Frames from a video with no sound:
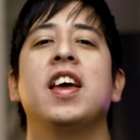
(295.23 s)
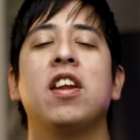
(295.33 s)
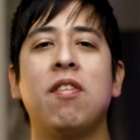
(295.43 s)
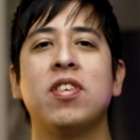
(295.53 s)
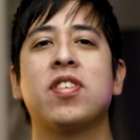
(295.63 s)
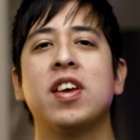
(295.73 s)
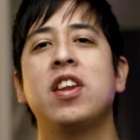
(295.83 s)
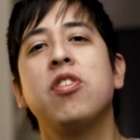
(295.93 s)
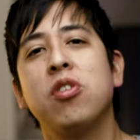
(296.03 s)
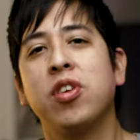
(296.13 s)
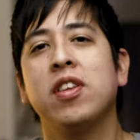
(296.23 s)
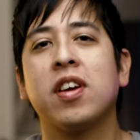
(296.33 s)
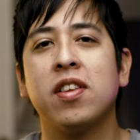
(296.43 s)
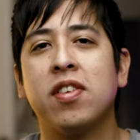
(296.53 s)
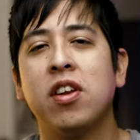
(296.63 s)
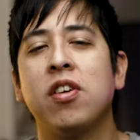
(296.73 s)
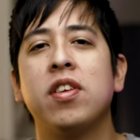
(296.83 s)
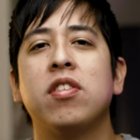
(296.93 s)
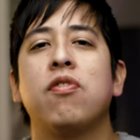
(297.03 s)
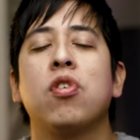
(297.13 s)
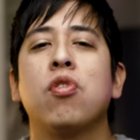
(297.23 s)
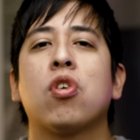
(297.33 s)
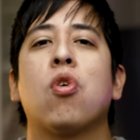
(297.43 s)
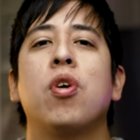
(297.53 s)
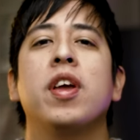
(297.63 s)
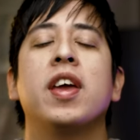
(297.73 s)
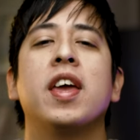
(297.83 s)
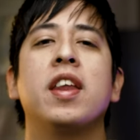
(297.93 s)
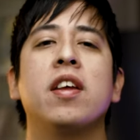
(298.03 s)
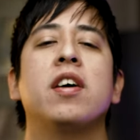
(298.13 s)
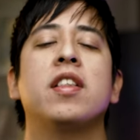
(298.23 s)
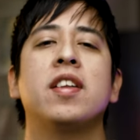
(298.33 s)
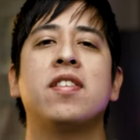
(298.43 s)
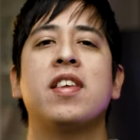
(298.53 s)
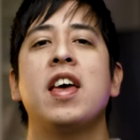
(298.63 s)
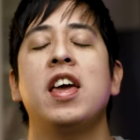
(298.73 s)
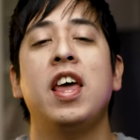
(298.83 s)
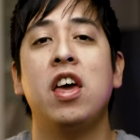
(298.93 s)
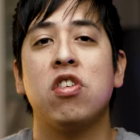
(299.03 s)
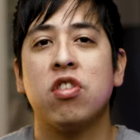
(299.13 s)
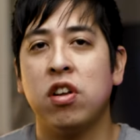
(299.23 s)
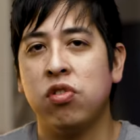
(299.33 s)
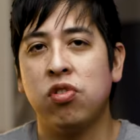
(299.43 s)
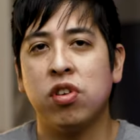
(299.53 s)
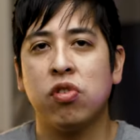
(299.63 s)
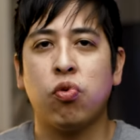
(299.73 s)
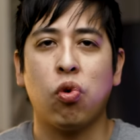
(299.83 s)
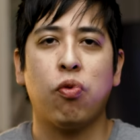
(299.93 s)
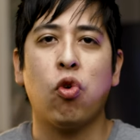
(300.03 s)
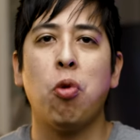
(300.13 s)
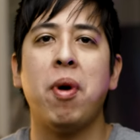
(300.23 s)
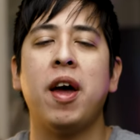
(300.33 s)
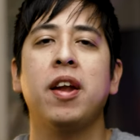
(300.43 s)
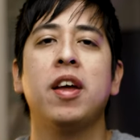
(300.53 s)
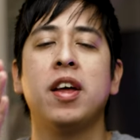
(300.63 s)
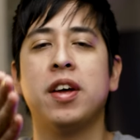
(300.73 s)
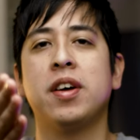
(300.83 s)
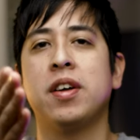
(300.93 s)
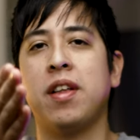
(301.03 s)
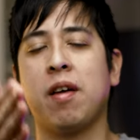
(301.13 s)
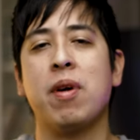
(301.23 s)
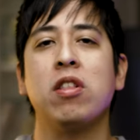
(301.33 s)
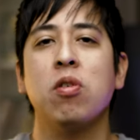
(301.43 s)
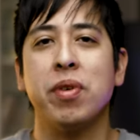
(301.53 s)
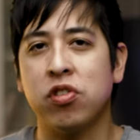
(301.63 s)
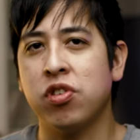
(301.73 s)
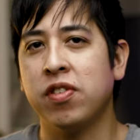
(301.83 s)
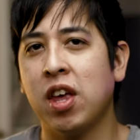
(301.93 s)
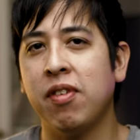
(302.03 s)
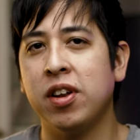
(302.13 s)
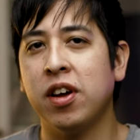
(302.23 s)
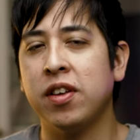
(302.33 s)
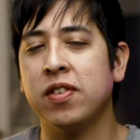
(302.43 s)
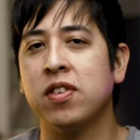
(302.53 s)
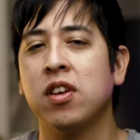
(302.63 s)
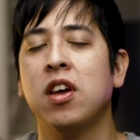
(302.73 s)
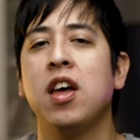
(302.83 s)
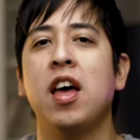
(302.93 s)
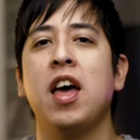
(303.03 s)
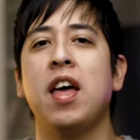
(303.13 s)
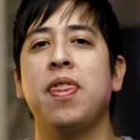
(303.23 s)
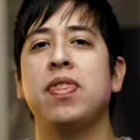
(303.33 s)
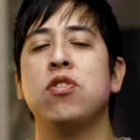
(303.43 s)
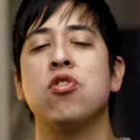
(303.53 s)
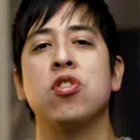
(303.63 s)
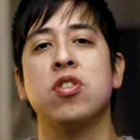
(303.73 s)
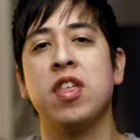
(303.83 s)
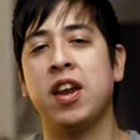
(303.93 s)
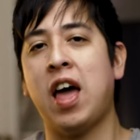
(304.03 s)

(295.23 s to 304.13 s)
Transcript: And obviously another thing to consider is if you're recording in, let's say, an H.264 format, like my Lumix G7 does, and you're then